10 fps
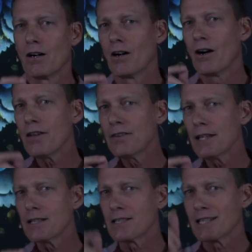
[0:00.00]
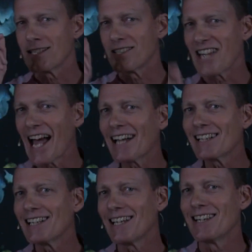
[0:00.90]
I think it's
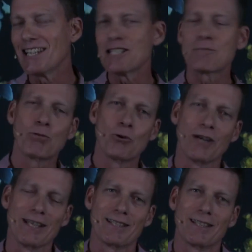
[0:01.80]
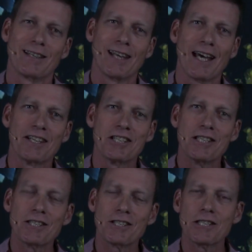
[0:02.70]
exactly this point that
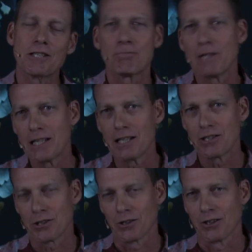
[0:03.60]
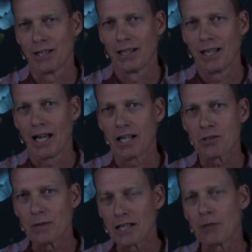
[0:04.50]
Jesus is speaking to
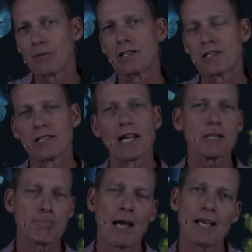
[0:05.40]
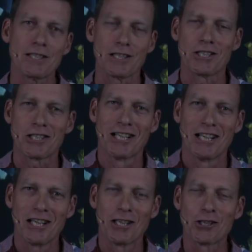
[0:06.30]
as we come to this next passage
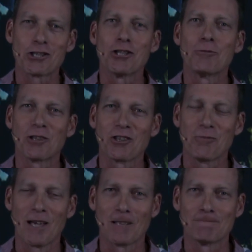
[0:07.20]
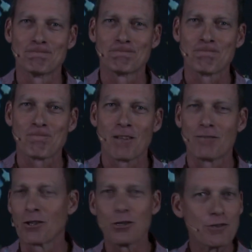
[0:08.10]
in the Sermon on the Mount.
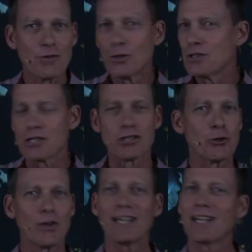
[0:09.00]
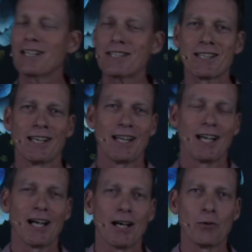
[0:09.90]
For those of you who are just joining us,
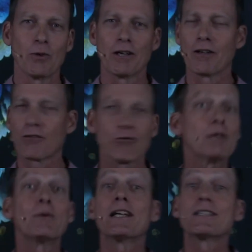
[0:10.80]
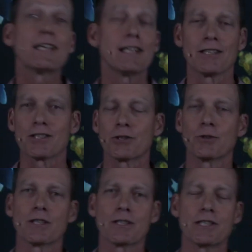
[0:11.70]
we're 3 weeks
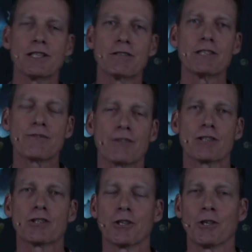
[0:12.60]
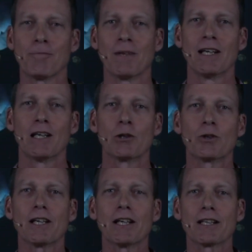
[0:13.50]
into a series for the term
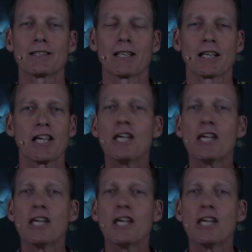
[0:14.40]
looking at